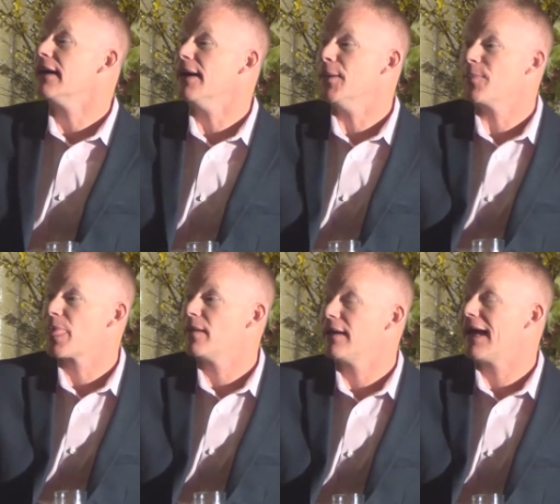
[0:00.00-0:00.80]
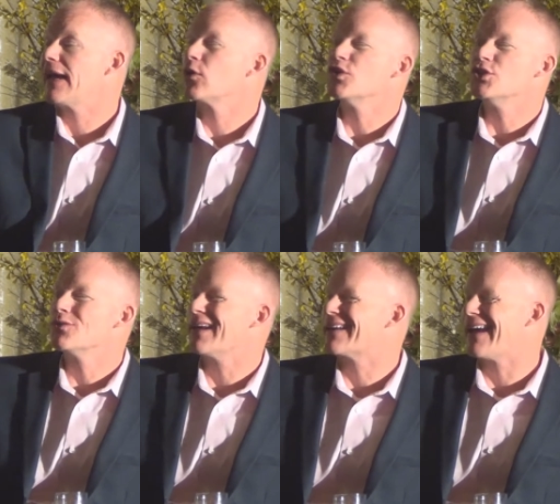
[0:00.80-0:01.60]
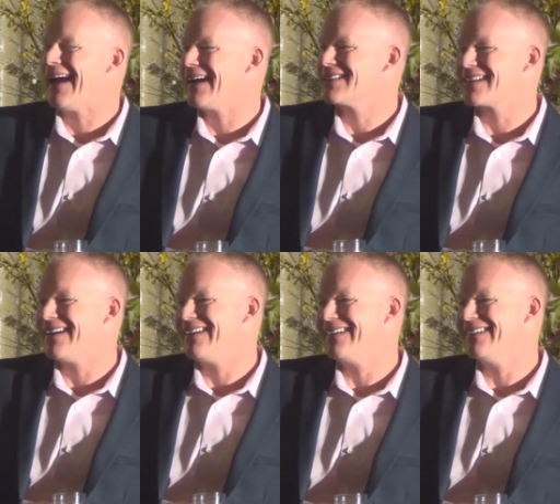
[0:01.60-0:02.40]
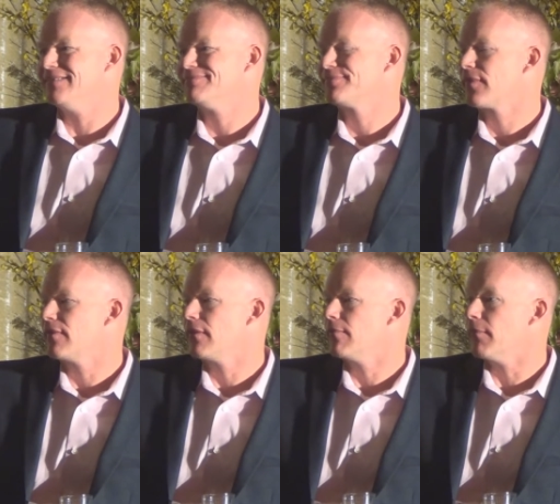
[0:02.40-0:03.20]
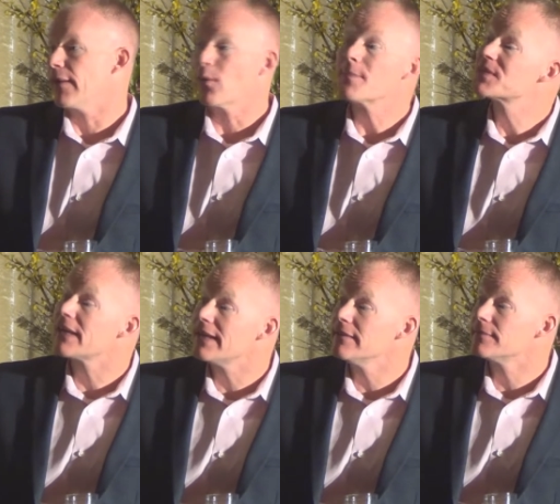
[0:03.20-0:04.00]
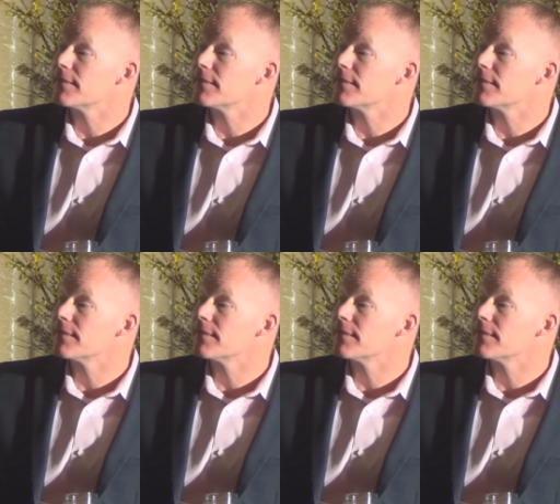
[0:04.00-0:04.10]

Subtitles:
I don't do like ads on my website.